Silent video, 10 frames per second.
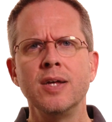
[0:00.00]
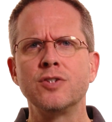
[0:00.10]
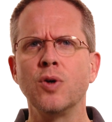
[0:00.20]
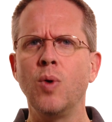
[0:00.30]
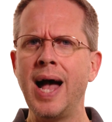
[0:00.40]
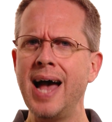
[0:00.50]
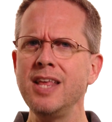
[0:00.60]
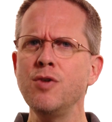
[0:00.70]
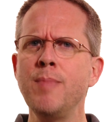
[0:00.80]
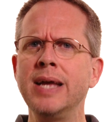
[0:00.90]
So how
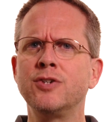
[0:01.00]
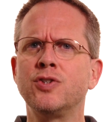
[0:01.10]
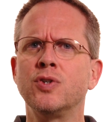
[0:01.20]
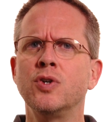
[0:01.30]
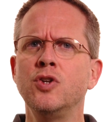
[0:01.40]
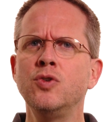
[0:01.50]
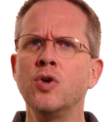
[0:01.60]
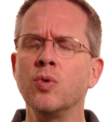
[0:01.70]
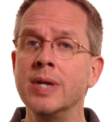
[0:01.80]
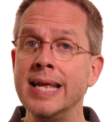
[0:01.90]
do you make sure you
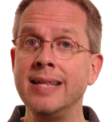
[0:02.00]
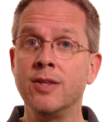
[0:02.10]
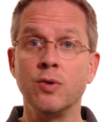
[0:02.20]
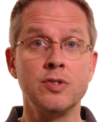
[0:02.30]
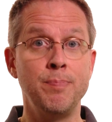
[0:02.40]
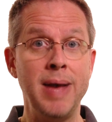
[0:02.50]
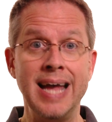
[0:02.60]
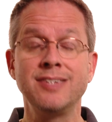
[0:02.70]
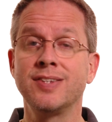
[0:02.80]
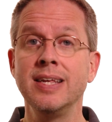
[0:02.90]
don't need those
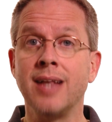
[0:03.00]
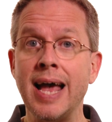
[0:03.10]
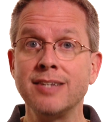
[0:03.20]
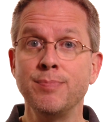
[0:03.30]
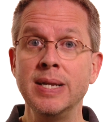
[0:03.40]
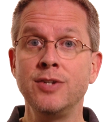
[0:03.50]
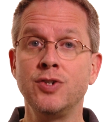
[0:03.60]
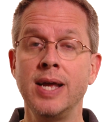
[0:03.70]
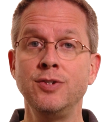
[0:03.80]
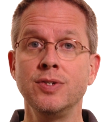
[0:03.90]
pesky last-minute
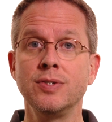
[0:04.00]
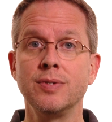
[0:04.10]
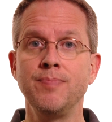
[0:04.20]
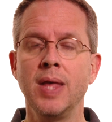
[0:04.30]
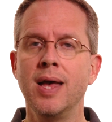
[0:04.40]
changes?